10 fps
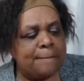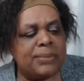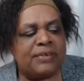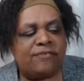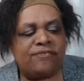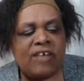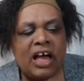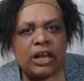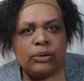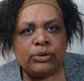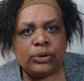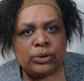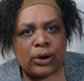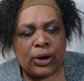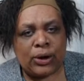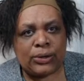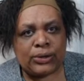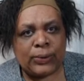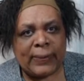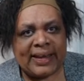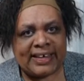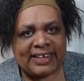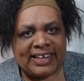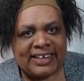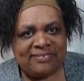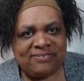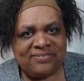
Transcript: but follow your heart quickly.